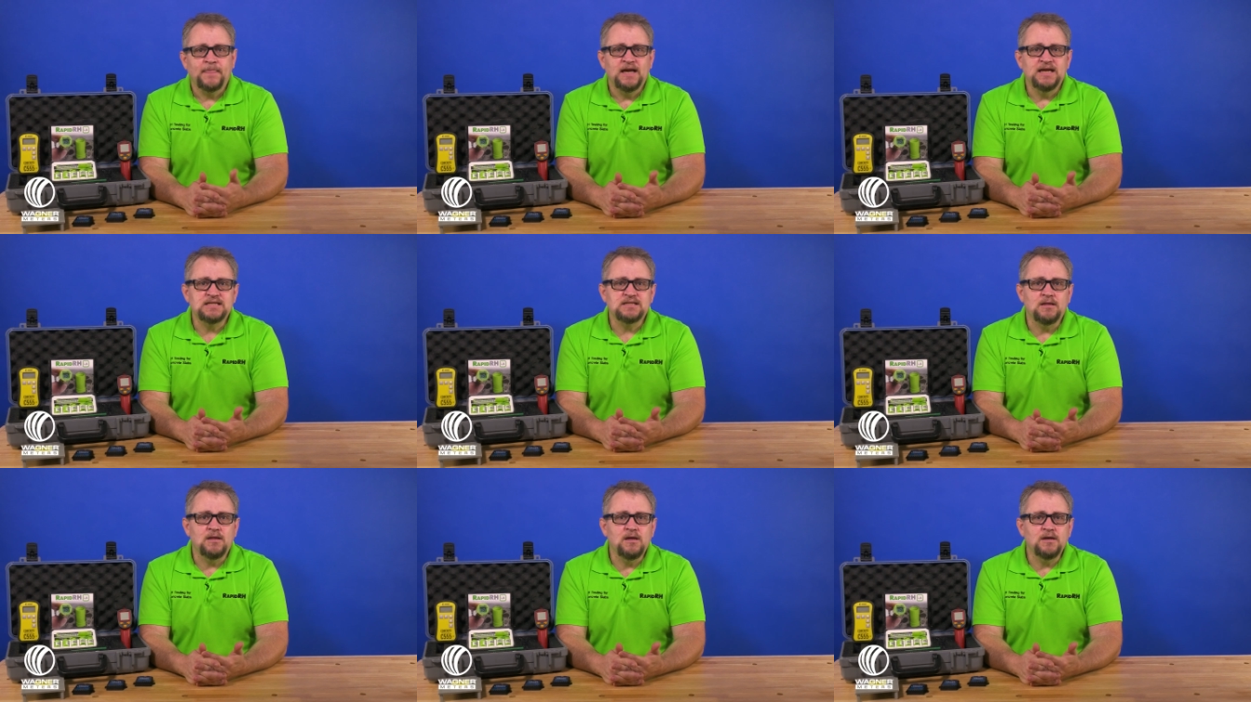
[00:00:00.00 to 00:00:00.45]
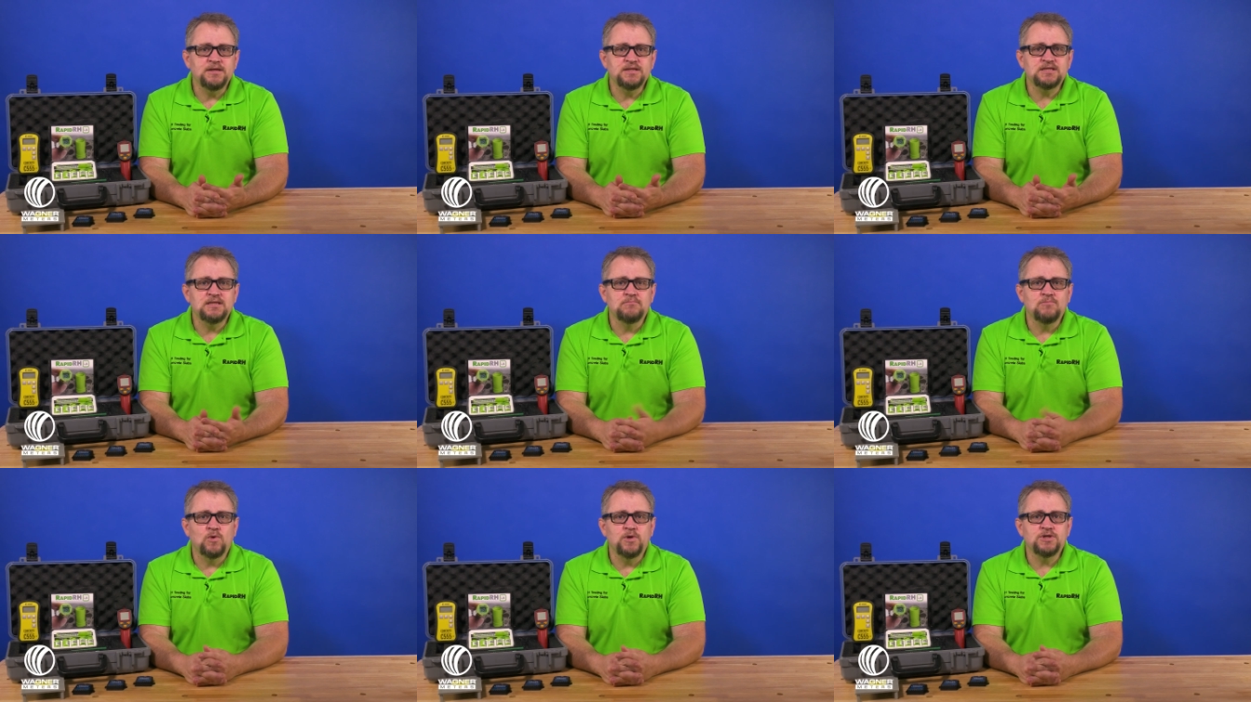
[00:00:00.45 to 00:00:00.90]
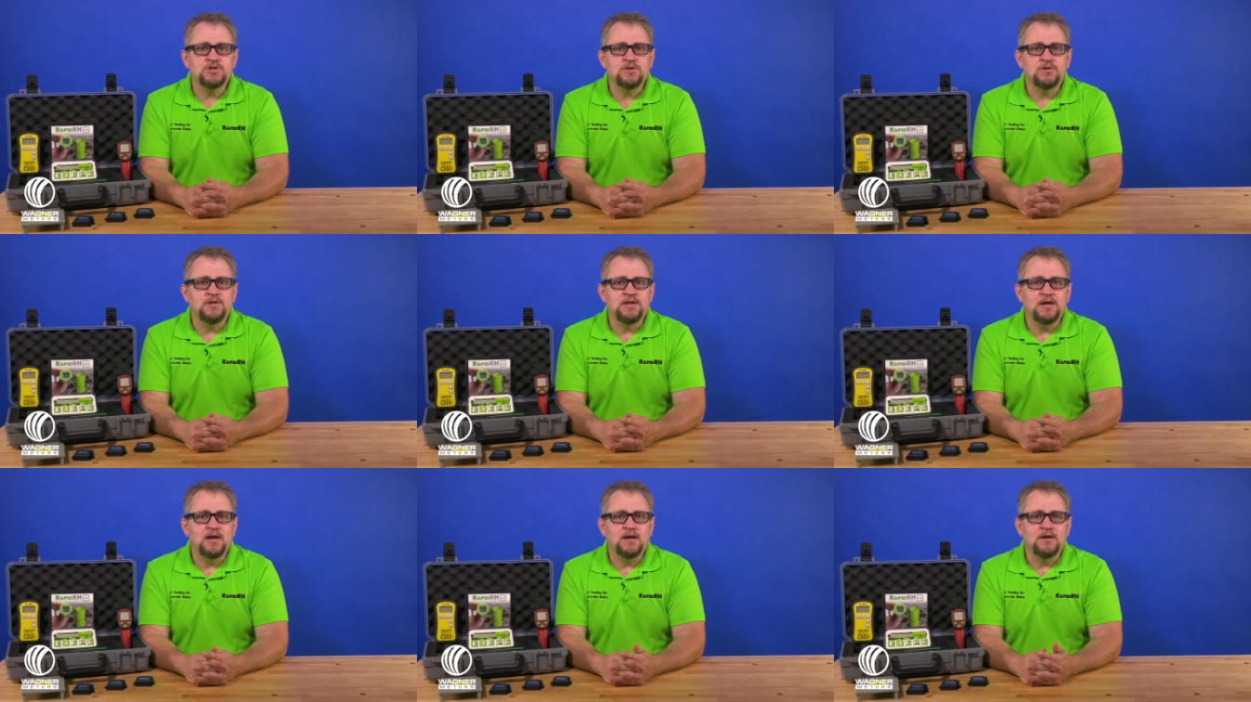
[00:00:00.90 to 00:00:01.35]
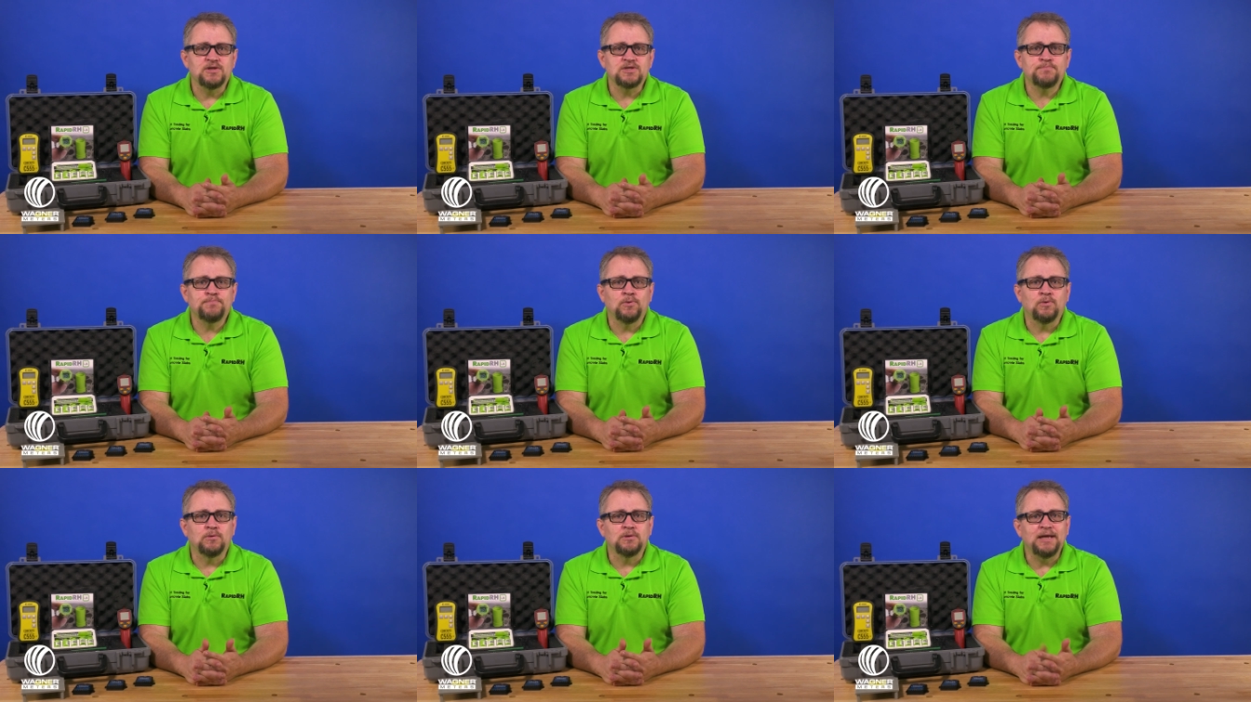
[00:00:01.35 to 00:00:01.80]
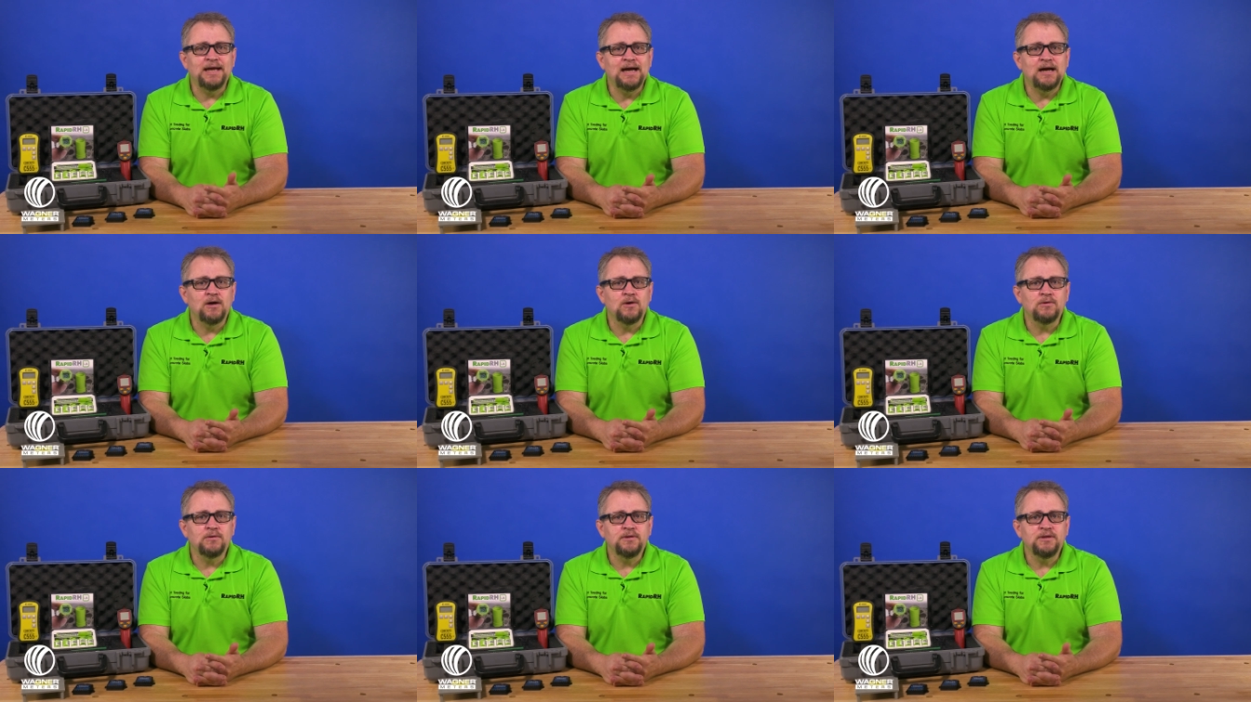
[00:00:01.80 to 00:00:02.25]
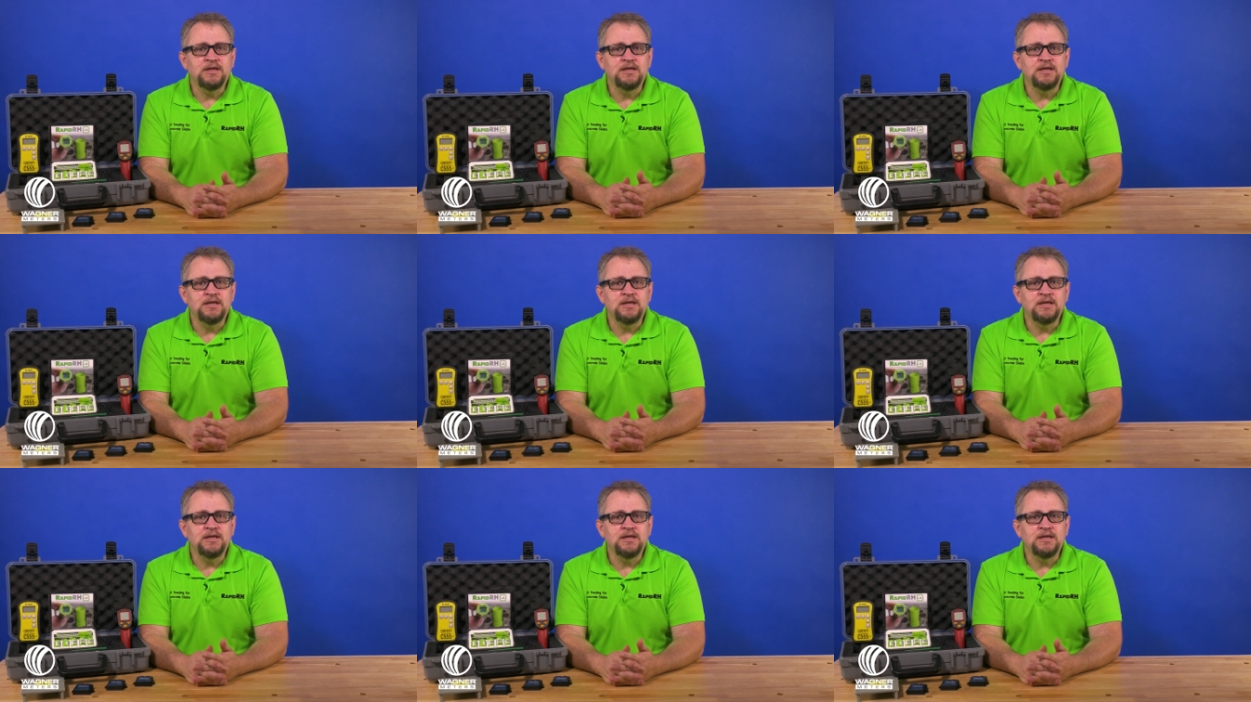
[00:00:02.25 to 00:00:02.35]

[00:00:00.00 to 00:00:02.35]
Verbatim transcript: As long as the moisture in the air is pulled out,